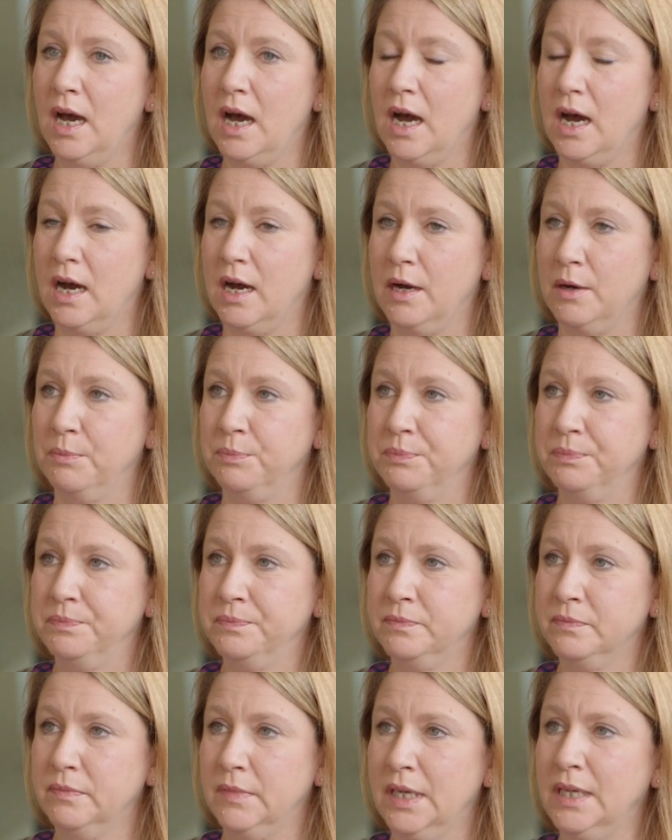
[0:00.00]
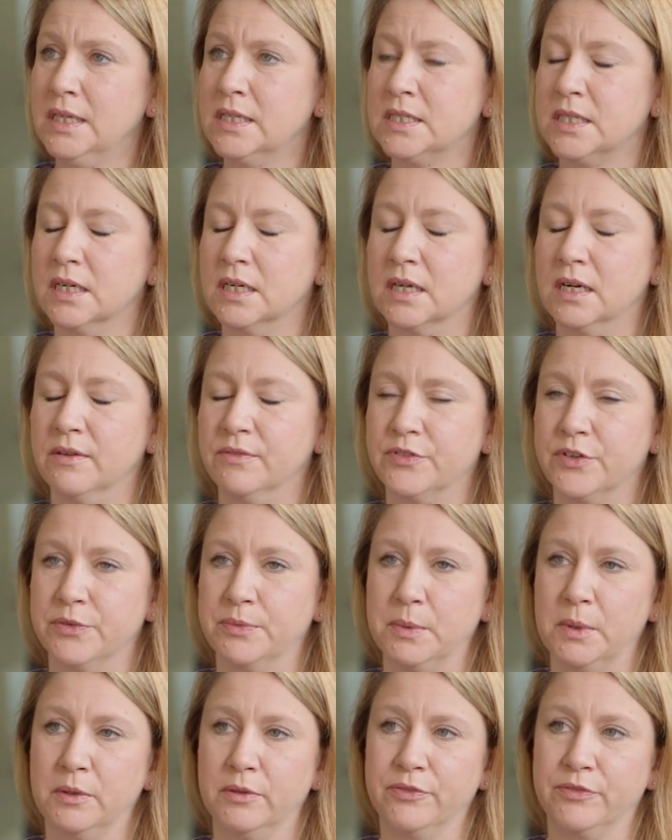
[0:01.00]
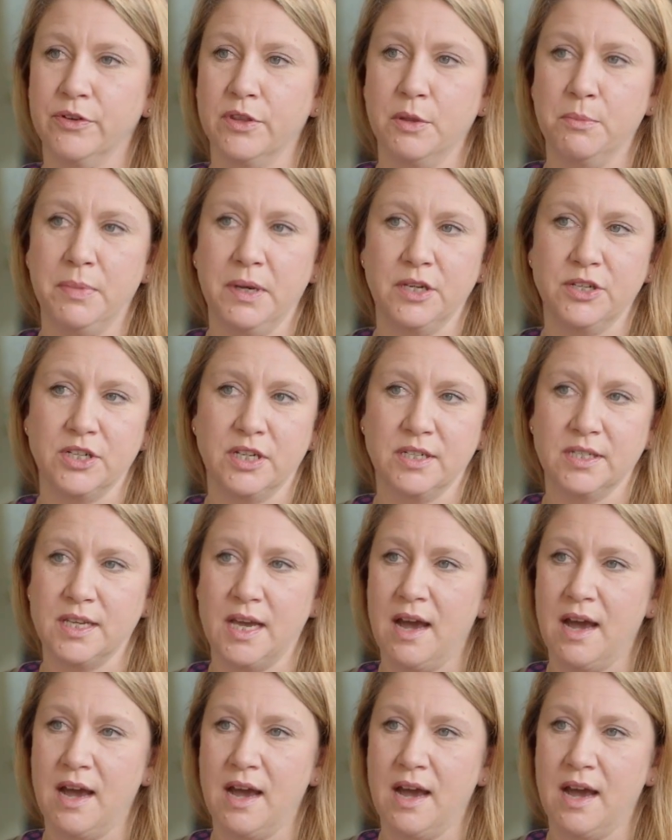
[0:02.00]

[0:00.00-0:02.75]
And it's uncomfortable for the patient